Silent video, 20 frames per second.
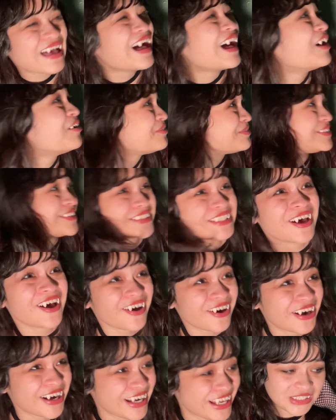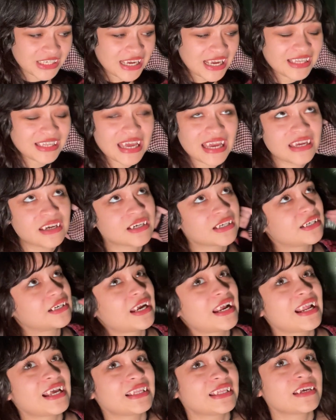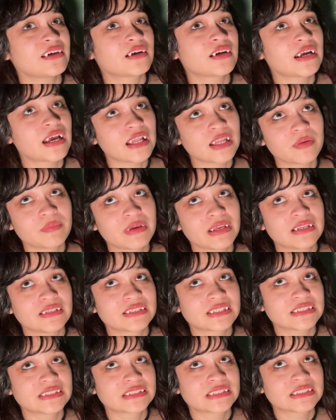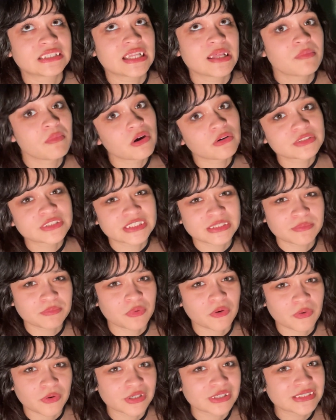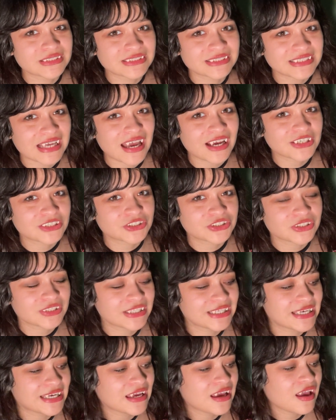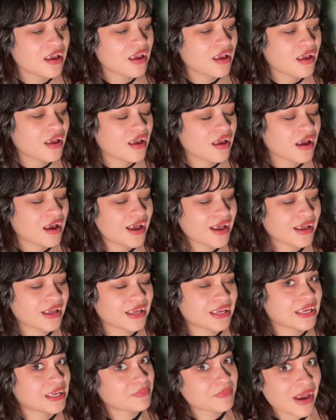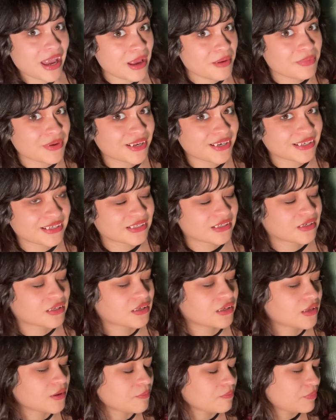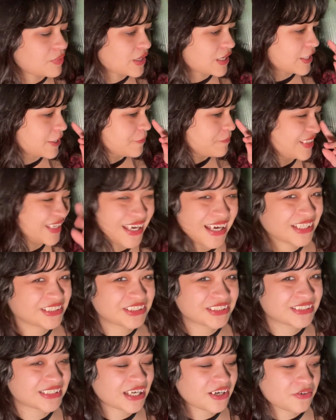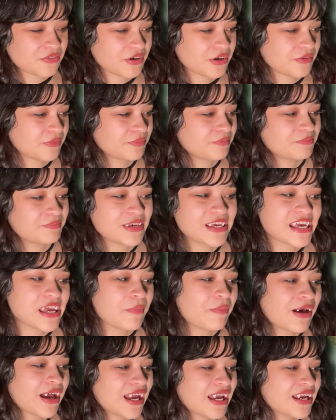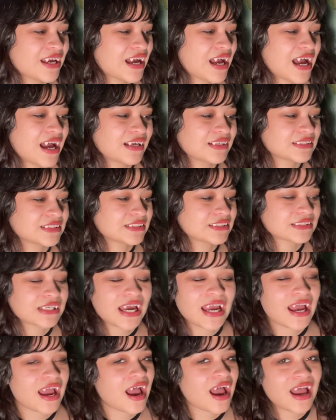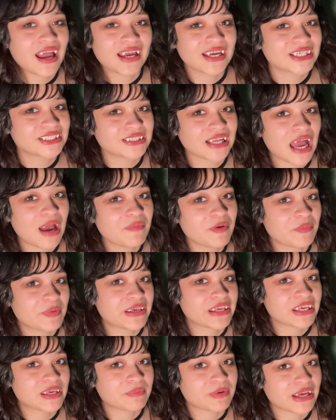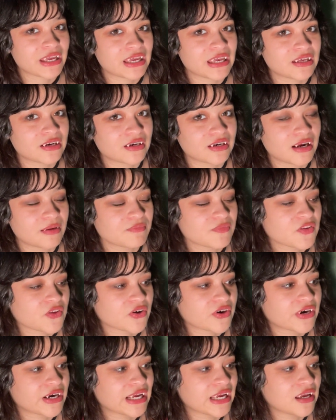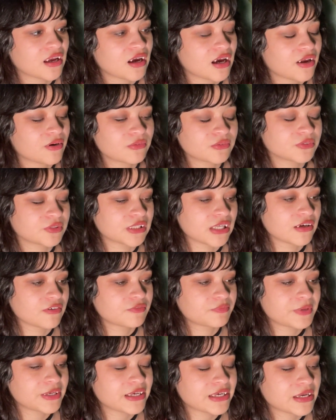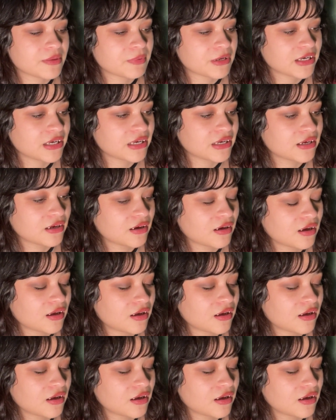I'm sorry. Like, I like her, and I think her element is the most important, actually, in my opinion. But yeah, I don't know. Pinkie Pie, I'm a Pinkie Pie hater. I'm sorry. I don't love Pinkie Pie.